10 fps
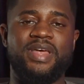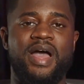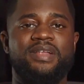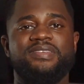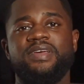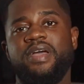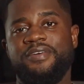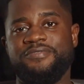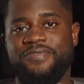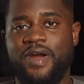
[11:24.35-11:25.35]
that
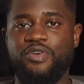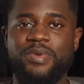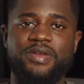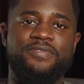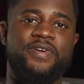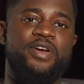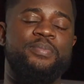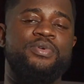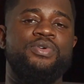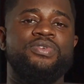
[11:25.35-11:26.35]
environment
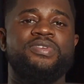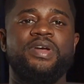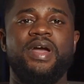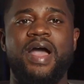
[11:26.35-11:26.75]
variables,